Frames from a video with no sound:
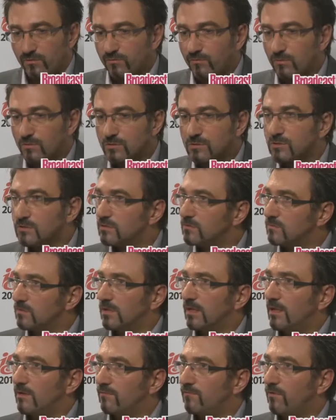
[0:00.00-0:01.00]
fortunate. We
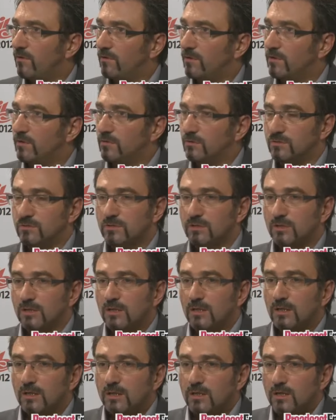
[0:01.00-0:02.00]
have very good
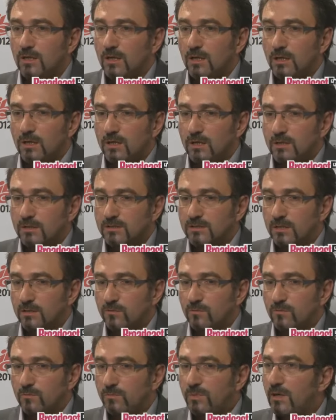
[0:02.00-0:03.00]

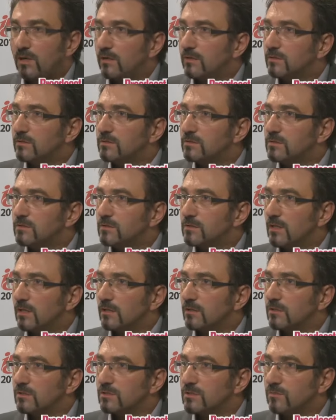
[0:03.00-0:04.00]
technical partners
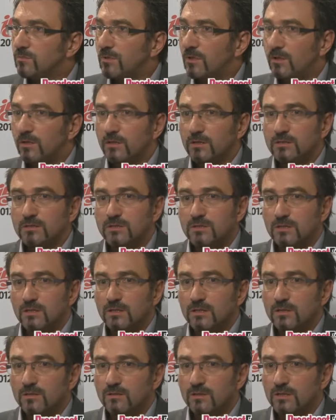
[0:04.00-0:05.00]
that supply us
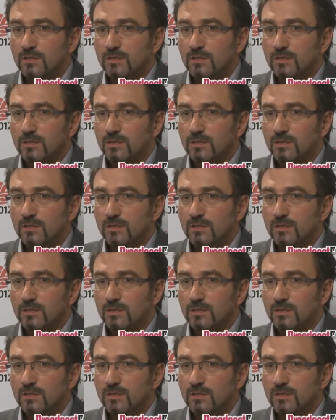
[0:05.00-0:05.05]
the